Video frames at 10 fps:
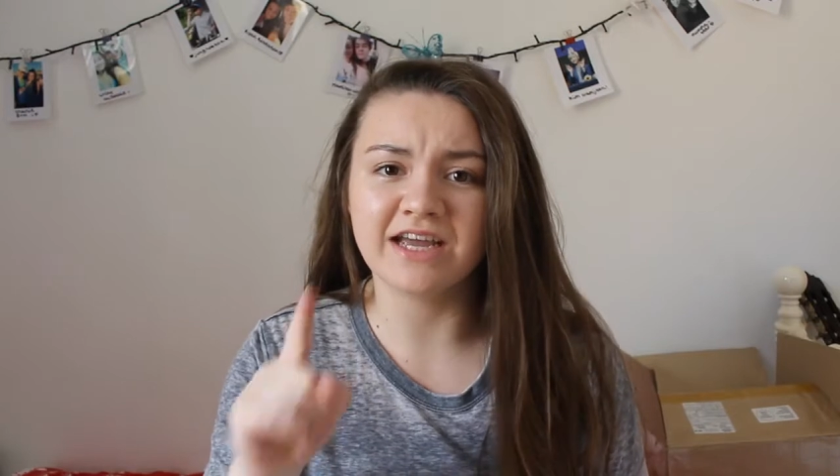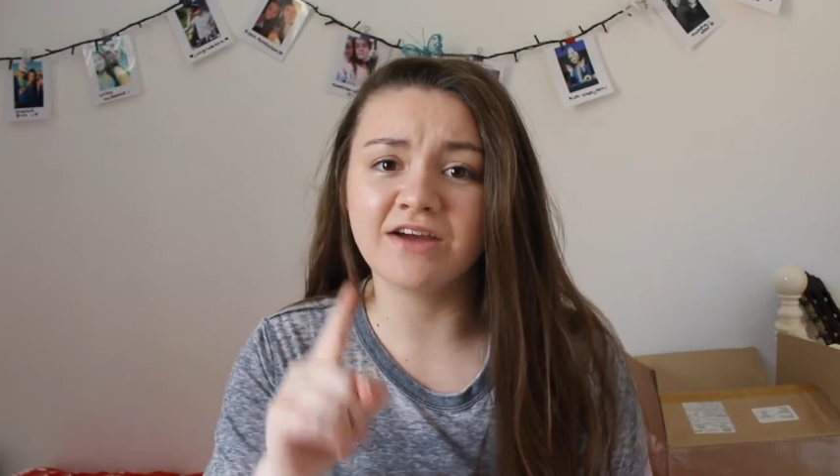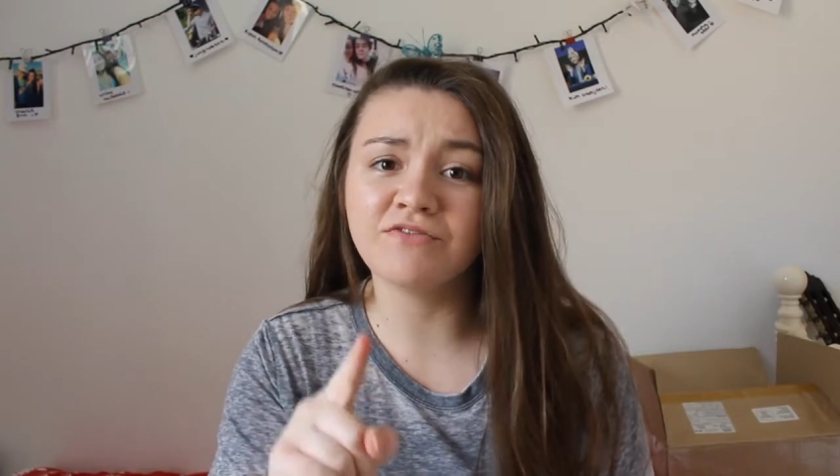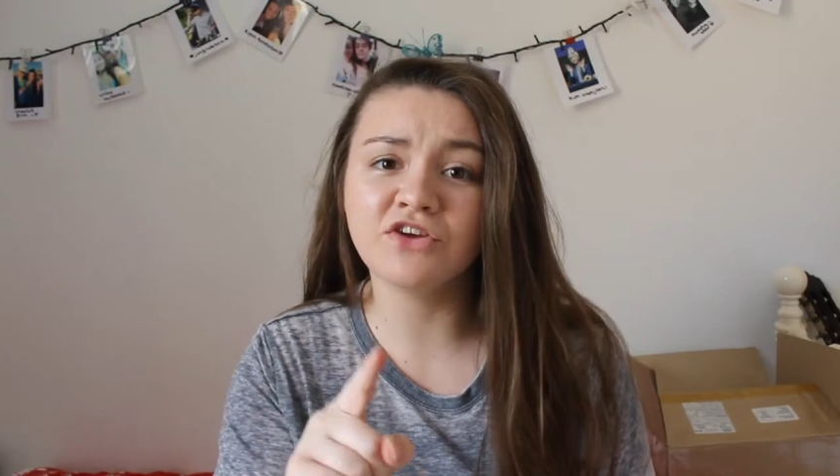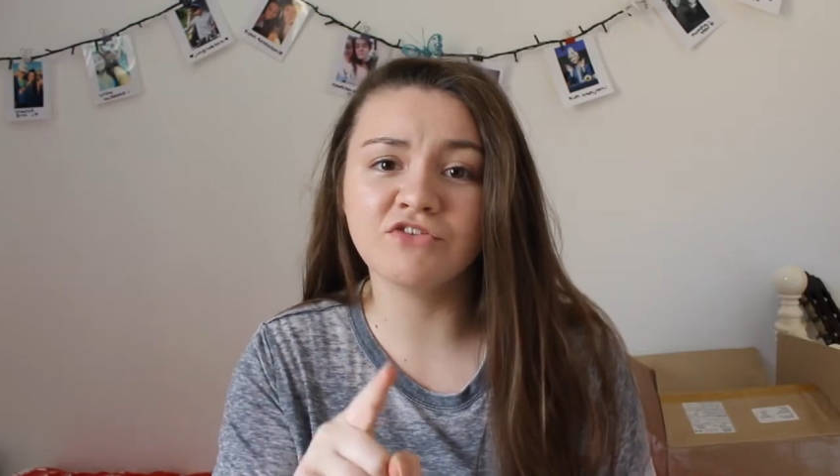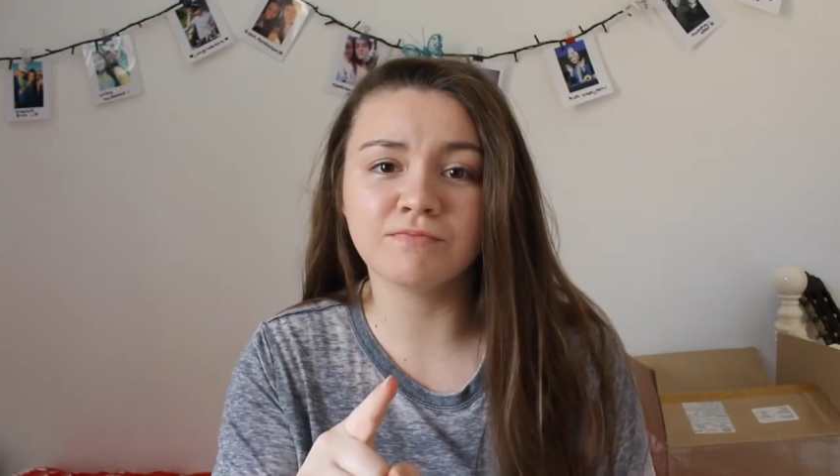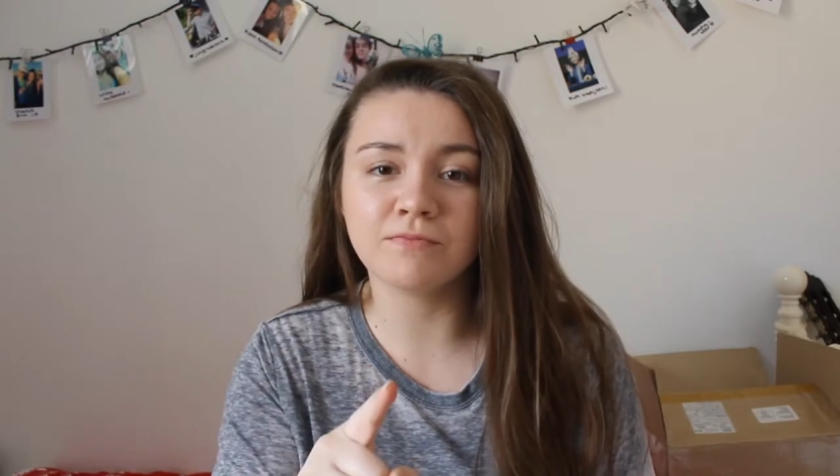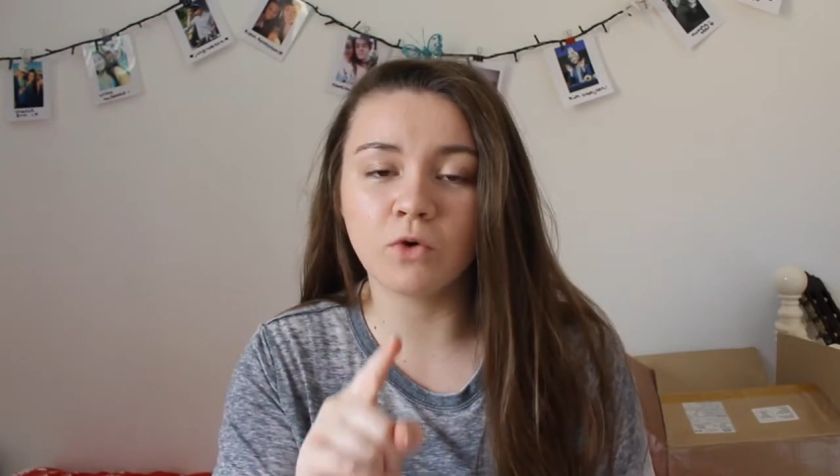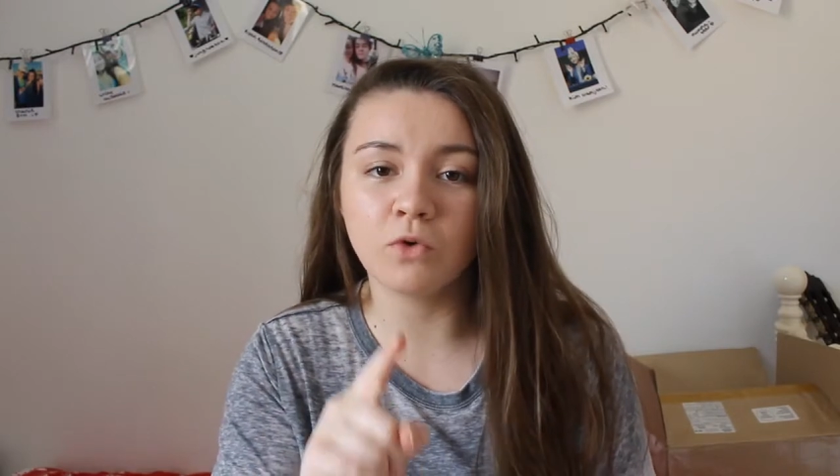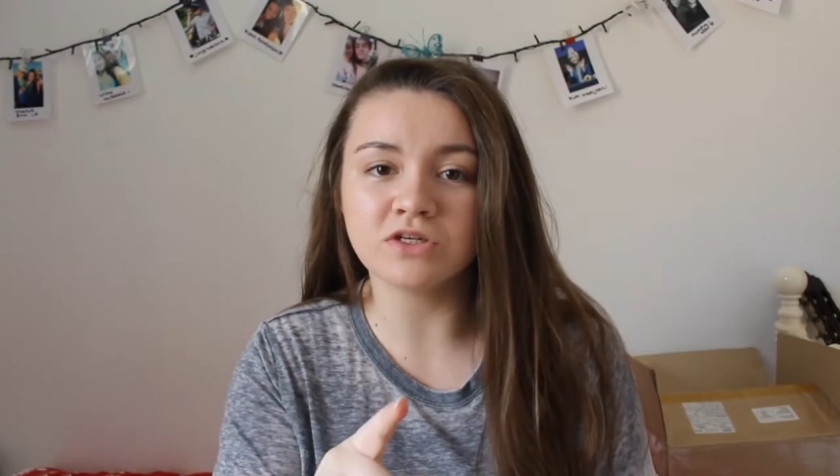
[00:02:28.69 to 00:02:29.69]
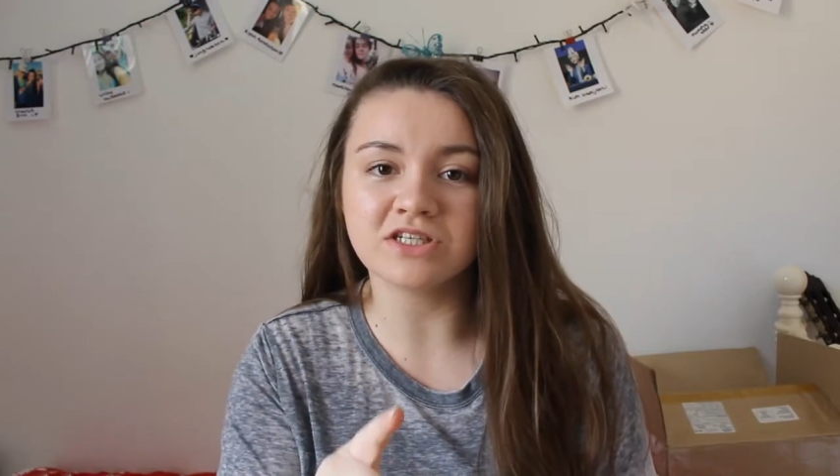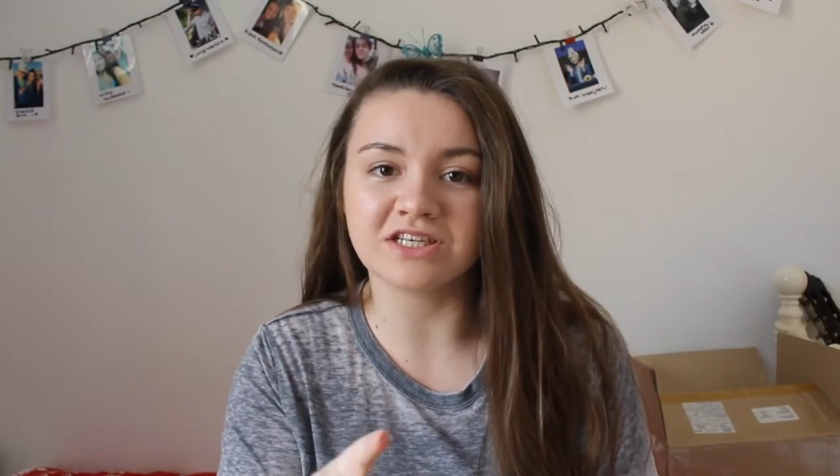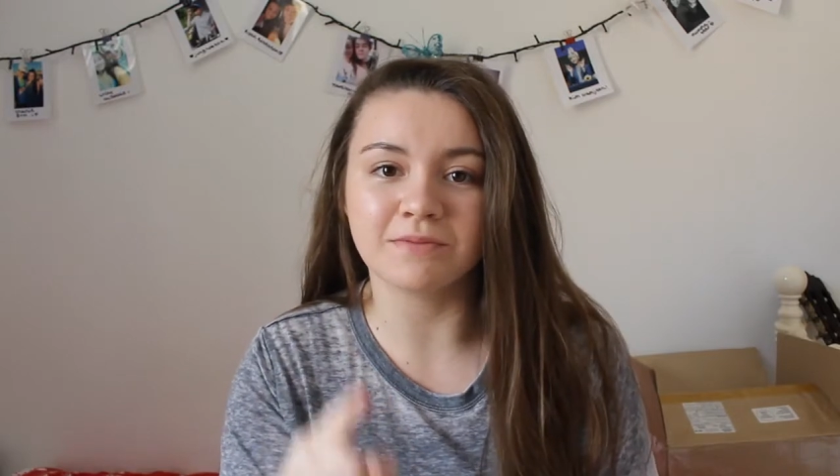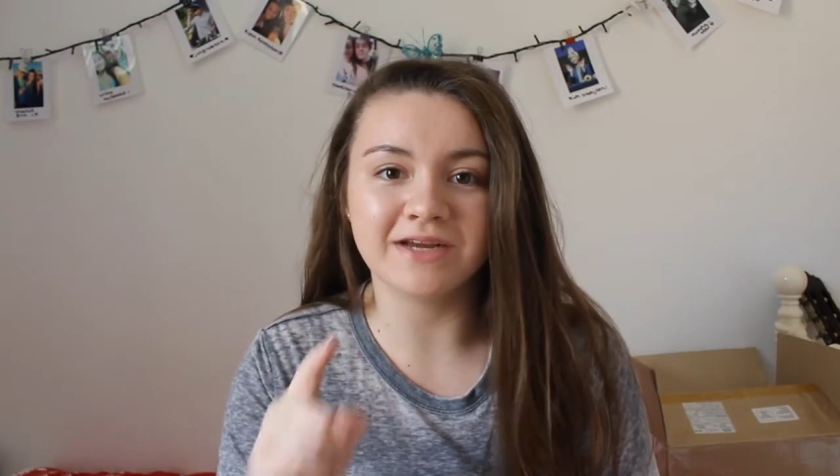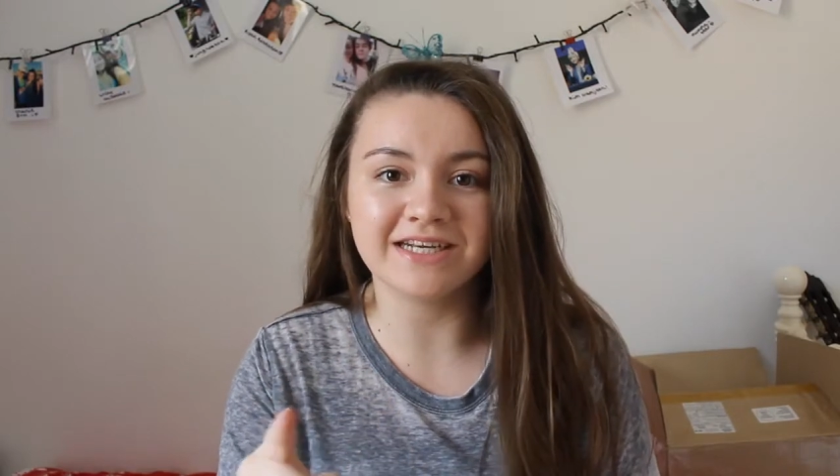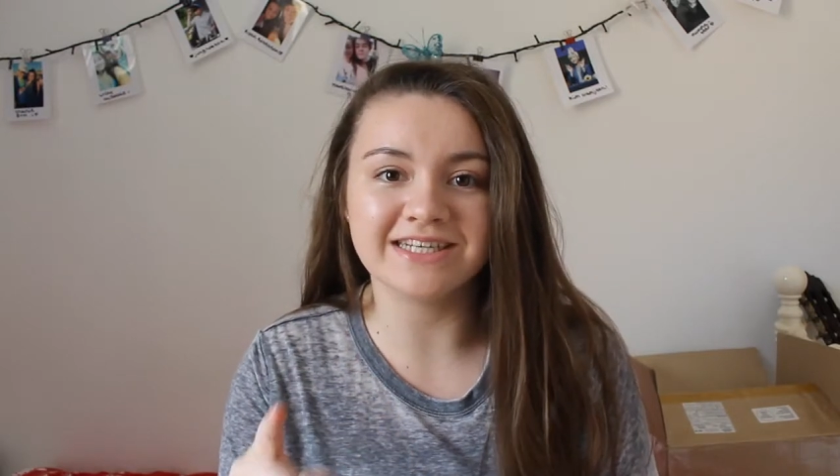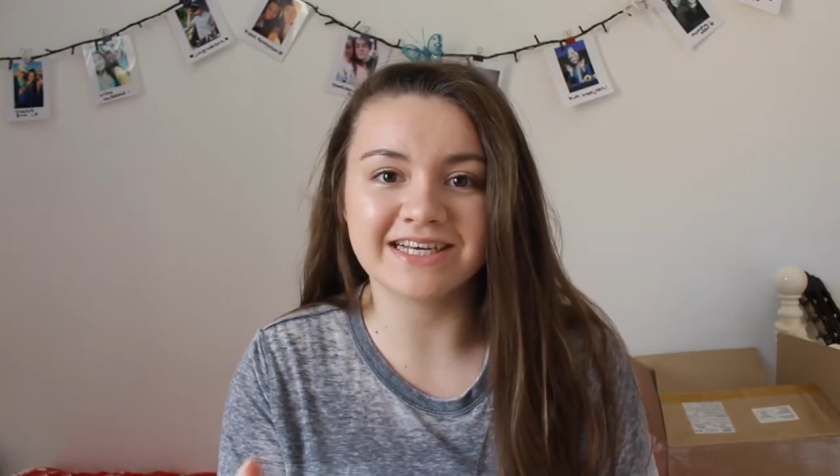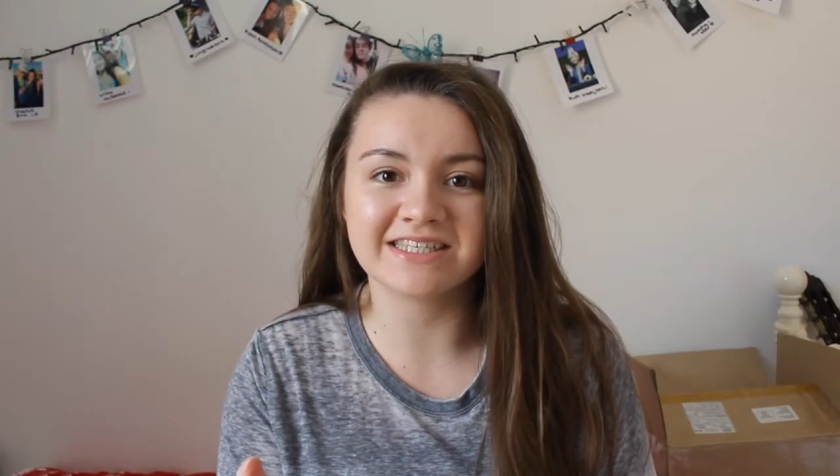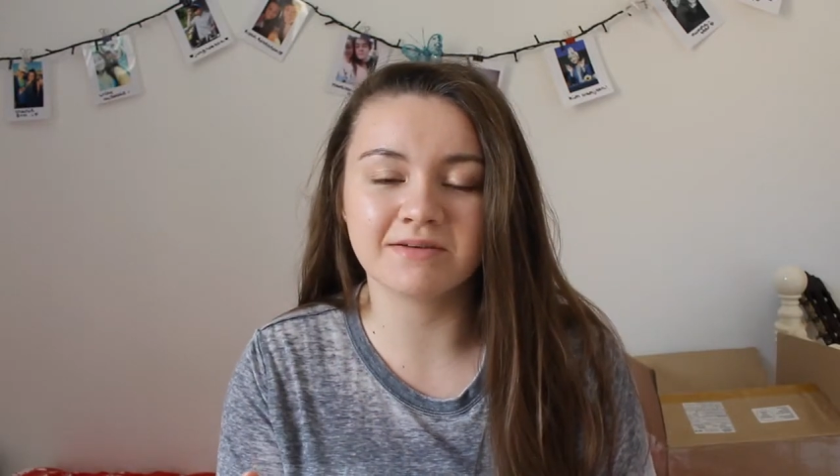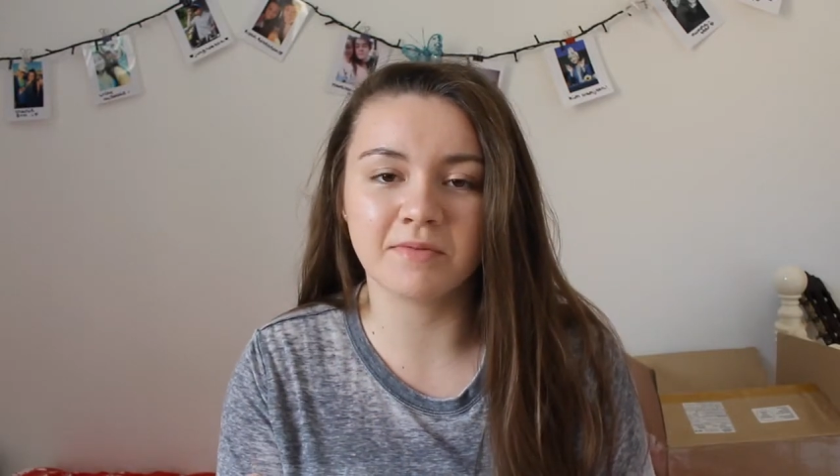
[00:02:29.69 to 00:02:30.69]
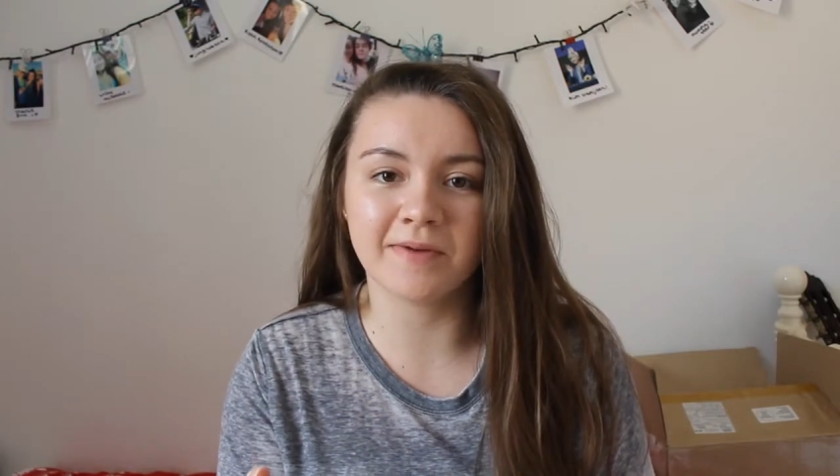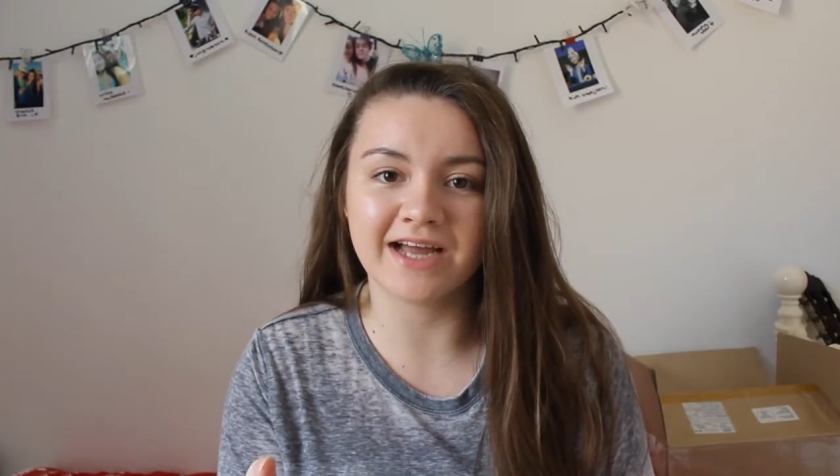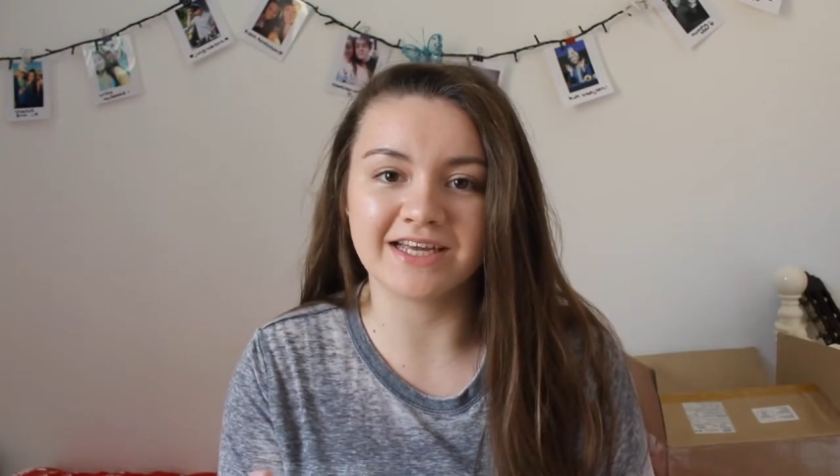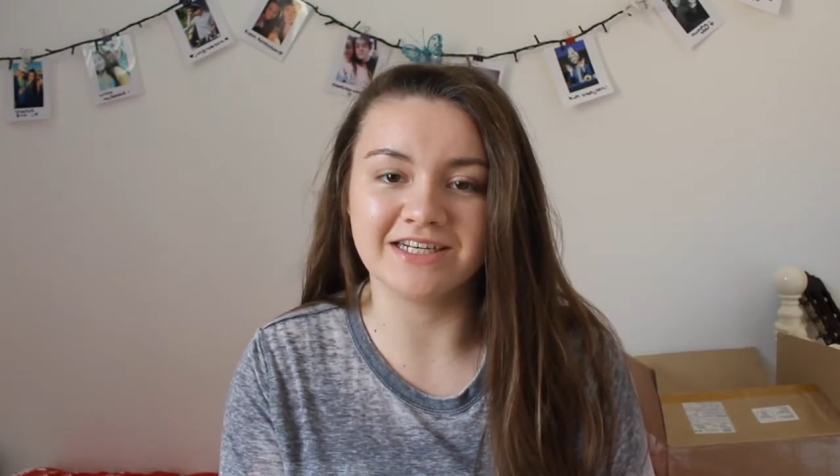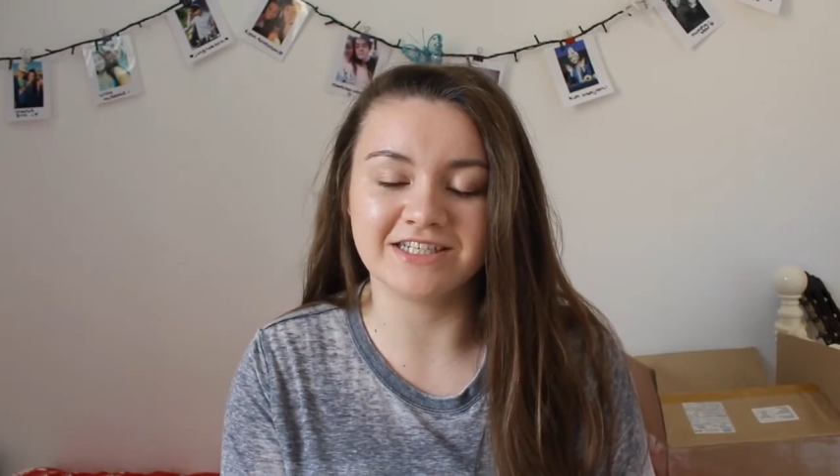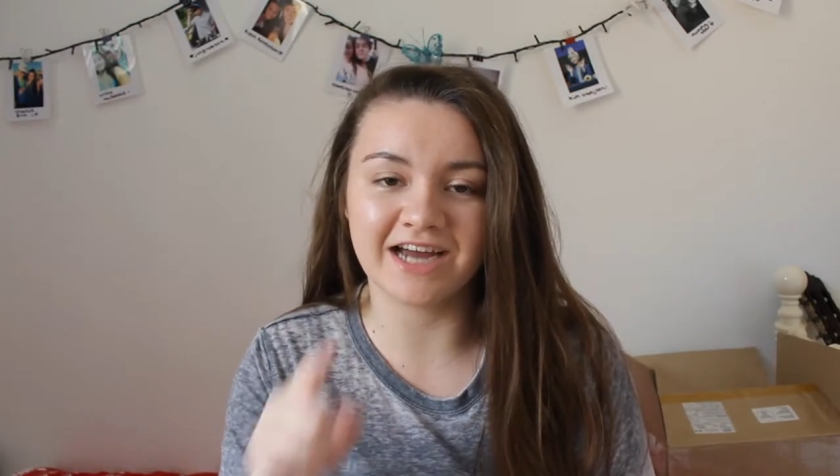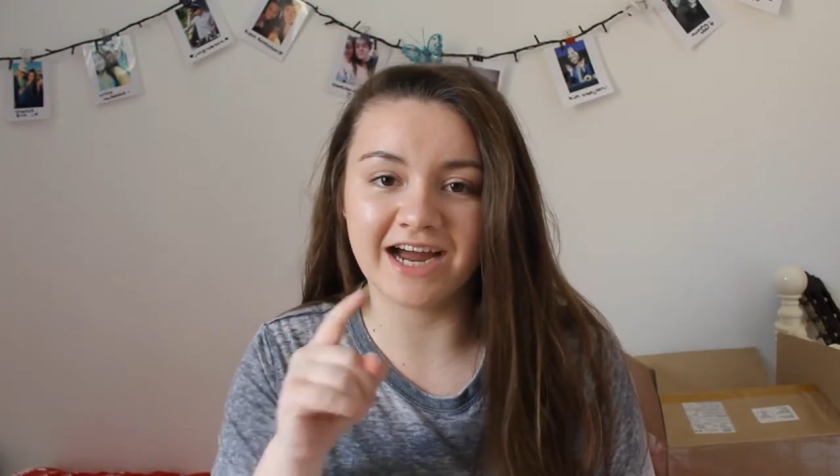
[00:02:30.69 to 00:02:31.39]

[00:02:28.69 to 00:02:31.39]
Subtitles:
If you've ordered the BTS Summer Package